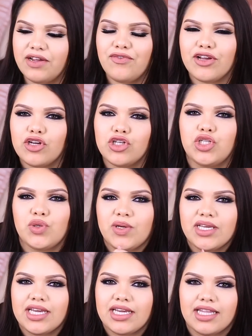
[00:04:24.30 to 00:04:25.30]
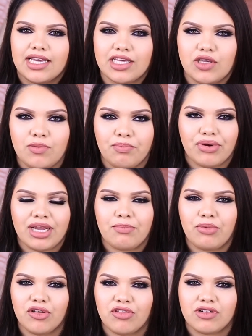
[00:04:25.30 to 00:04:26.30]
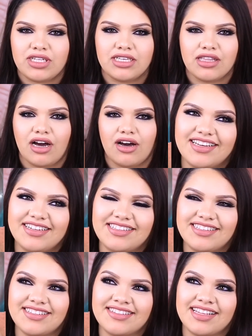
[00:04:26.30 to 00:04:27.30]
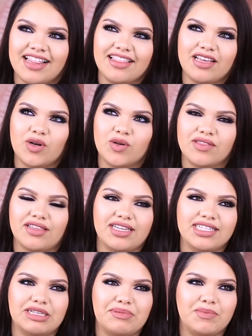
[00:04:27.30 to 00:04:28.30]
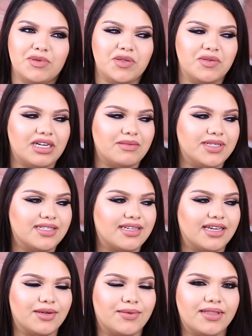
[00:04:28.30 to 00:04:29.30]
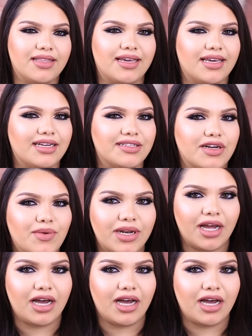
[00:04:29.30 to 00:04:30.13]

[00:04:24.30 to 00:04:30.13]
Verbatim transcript: if when you're doing it, like you break both your teeth off? It's just little things that people do that I'm just like, what the heck is going